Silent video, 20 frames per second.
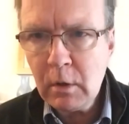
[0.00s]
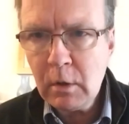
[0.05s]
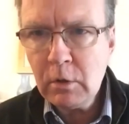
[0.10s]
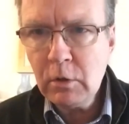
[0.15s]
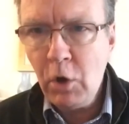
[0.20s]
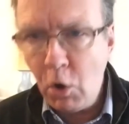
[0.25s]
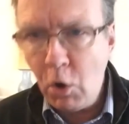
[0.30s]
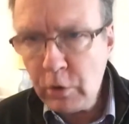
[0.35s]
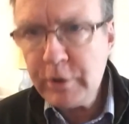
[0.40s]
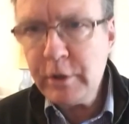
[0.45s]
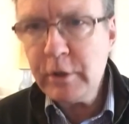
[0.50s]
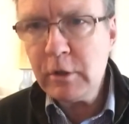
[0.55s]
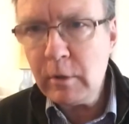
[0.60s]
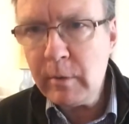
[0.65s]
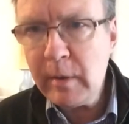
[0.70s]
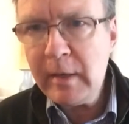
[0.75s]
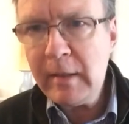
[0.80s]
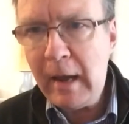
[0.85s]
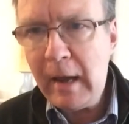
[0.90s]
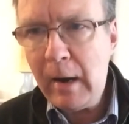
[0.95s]
not to do
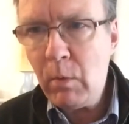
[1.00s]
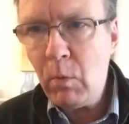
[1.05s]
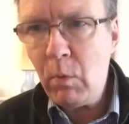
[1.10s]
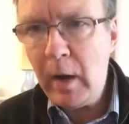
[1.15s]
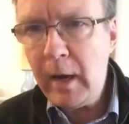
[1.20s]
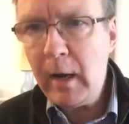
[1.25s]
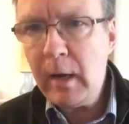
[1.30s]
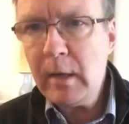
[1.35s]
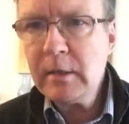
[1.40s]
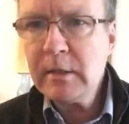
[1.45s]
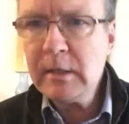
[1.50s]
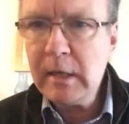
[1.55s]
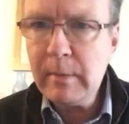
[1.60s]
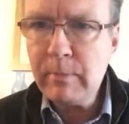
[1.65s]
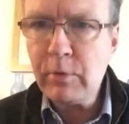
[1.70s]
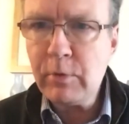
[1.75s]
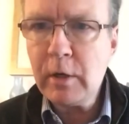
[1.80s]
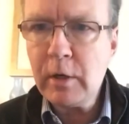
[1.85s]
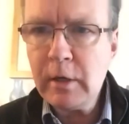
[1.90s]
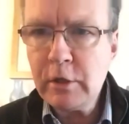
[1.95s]
it that way and
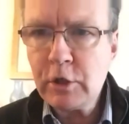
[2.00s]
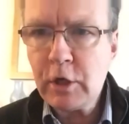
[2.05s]
deliberately